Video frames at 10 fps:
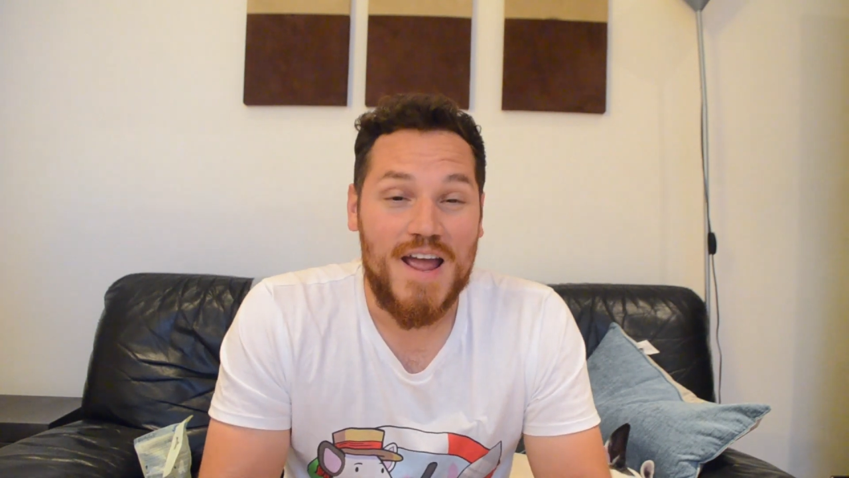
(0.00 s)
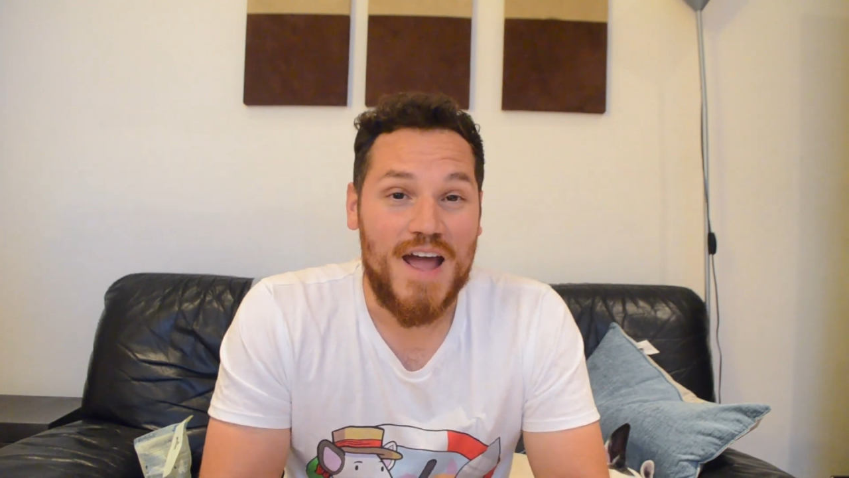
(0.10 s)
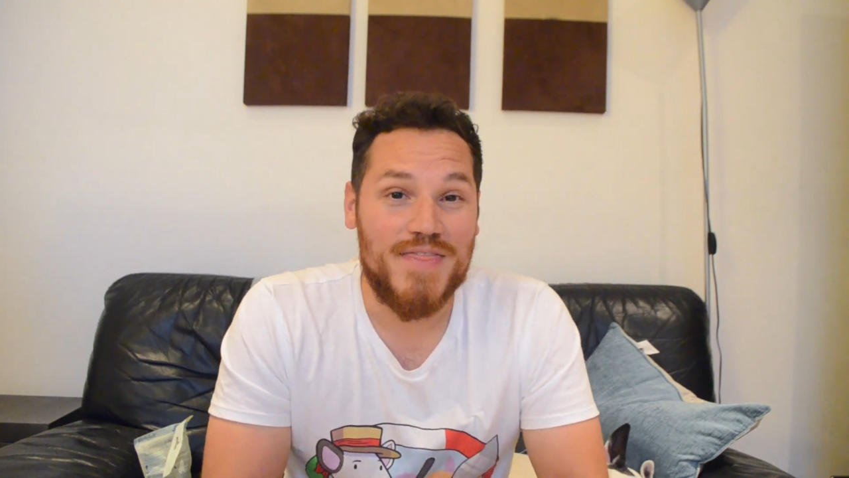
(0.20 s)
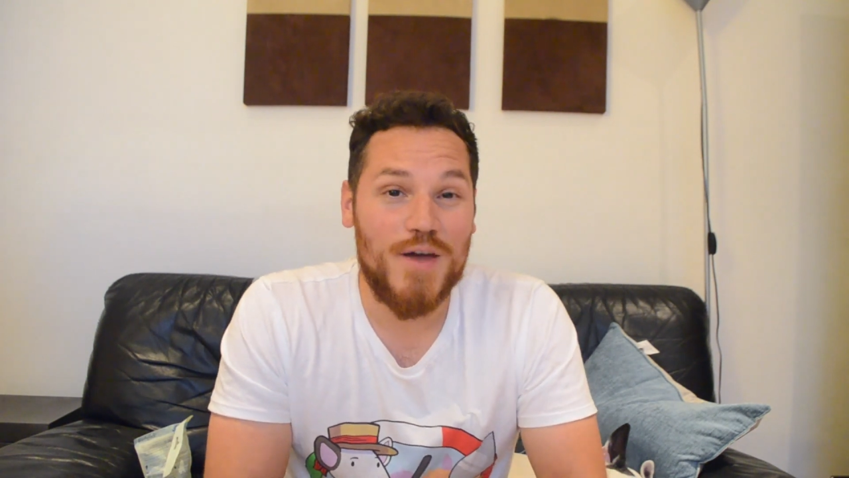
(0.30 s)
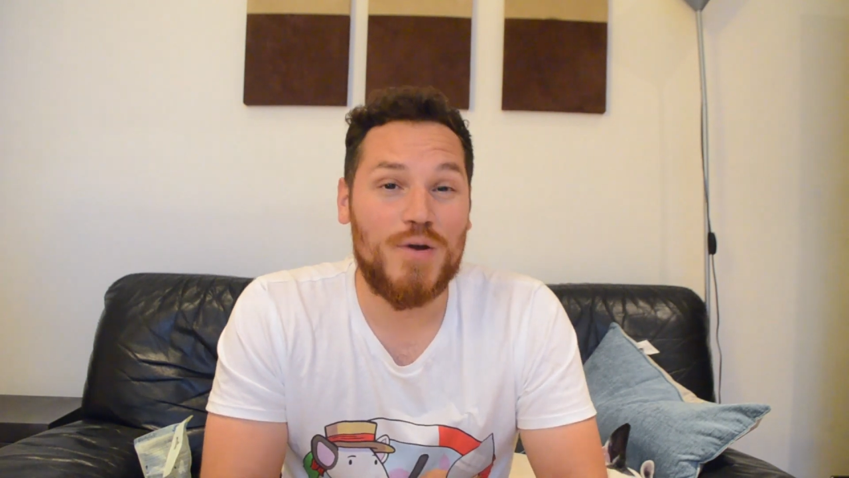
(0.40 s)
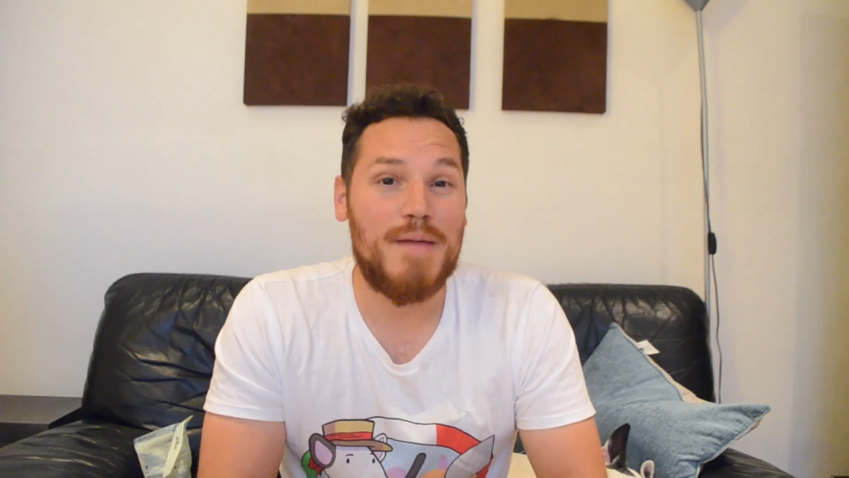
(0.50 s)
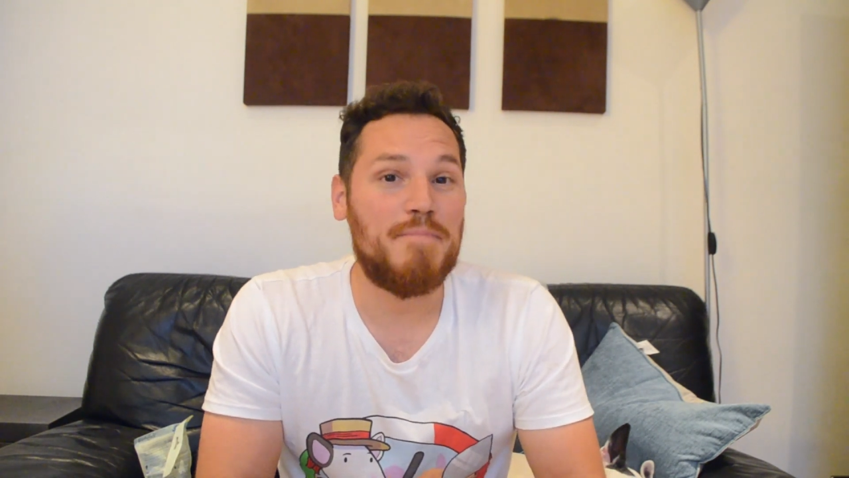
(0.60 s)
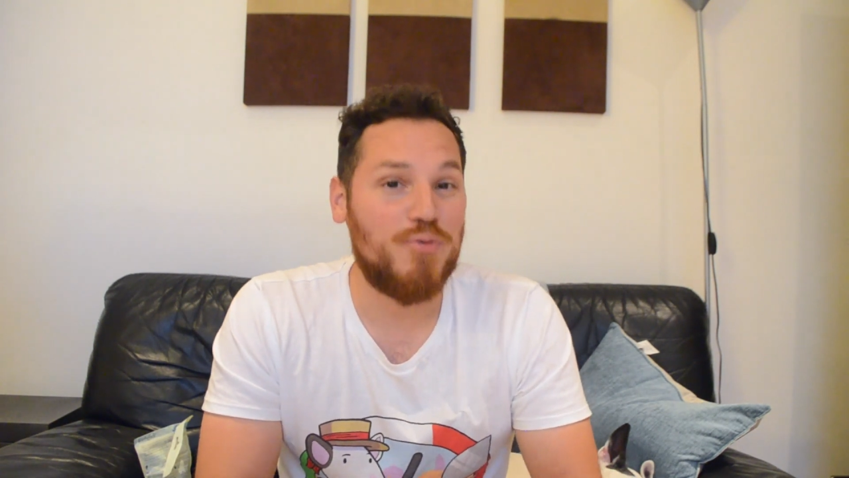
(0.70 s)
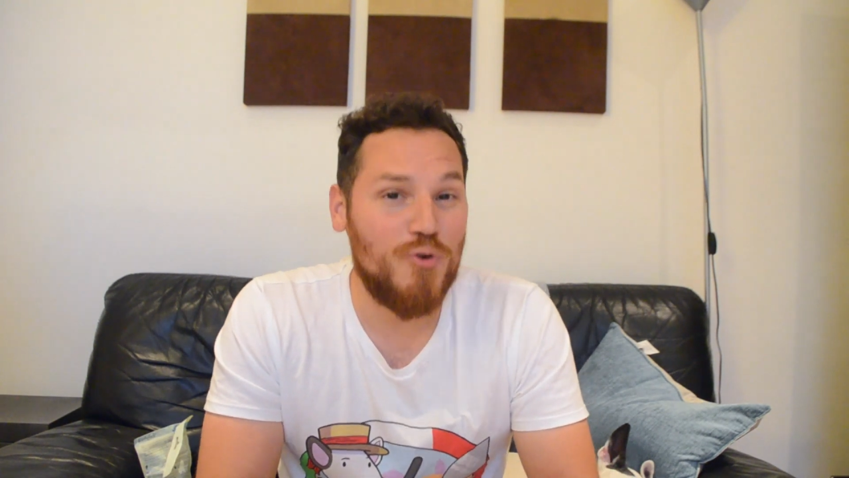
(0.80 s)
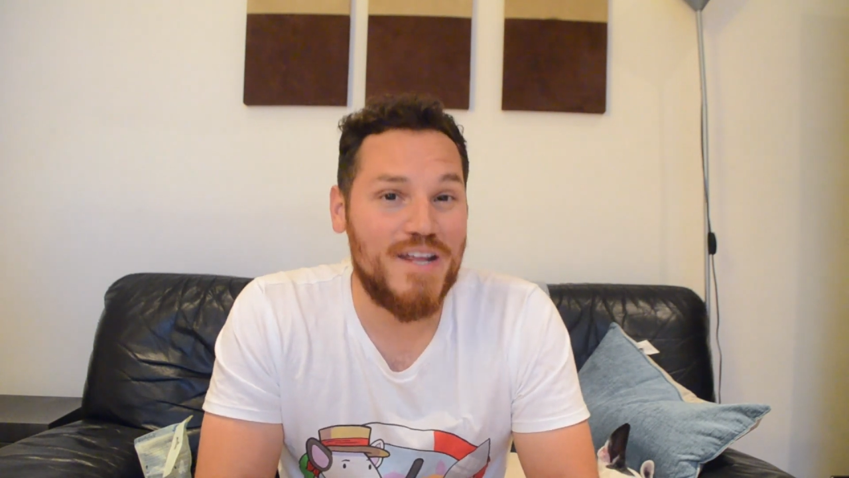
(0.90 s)
and they'll get
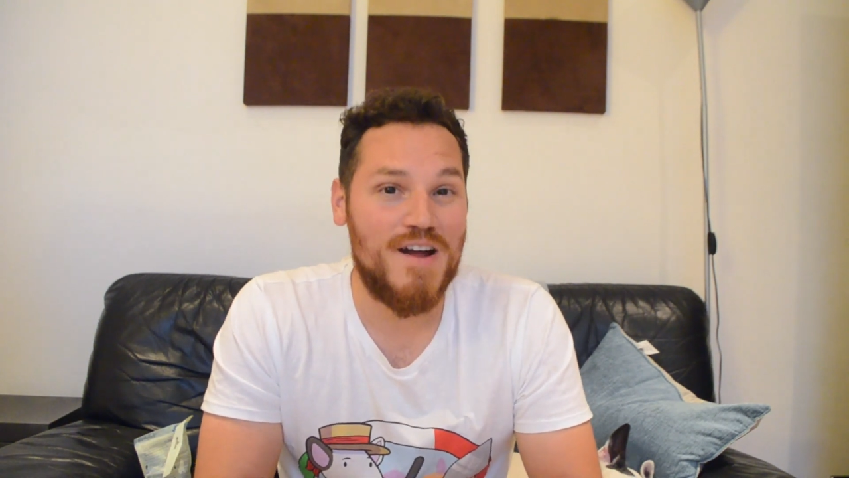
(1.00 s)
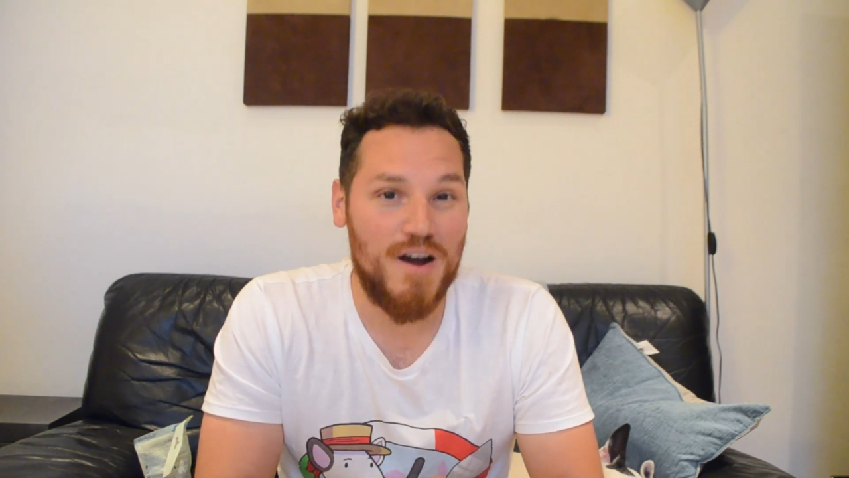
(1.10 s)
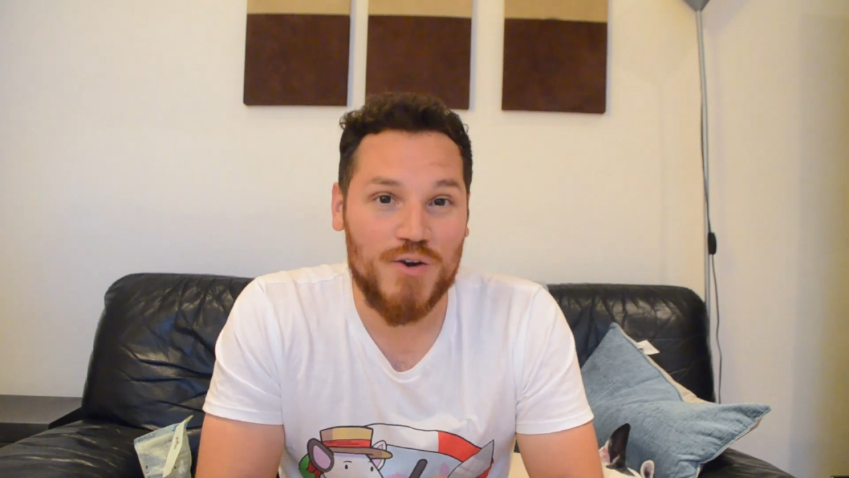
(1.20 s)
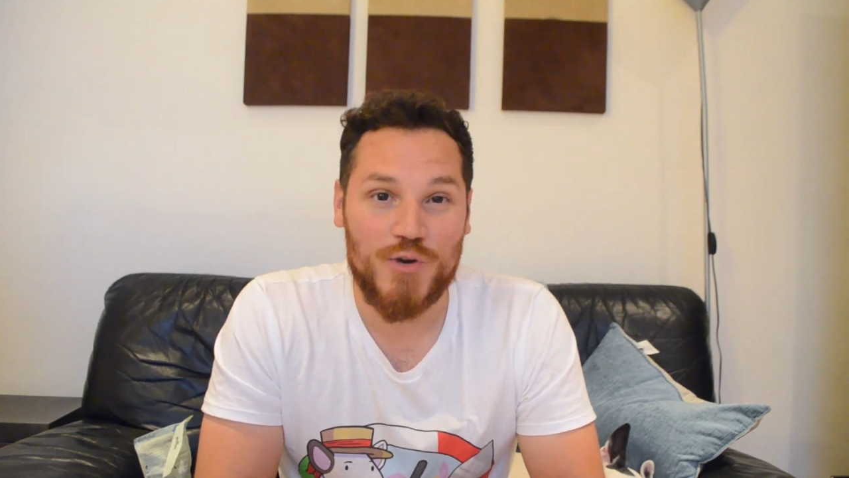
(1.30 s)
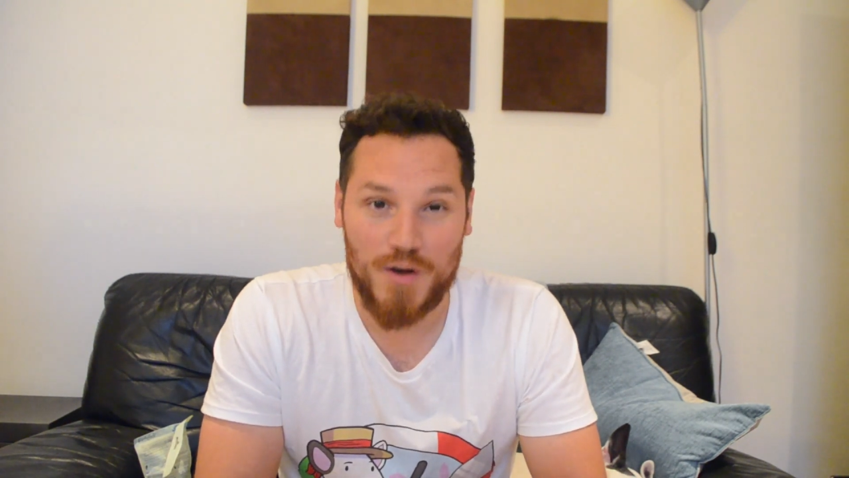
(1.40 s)
pretty hungry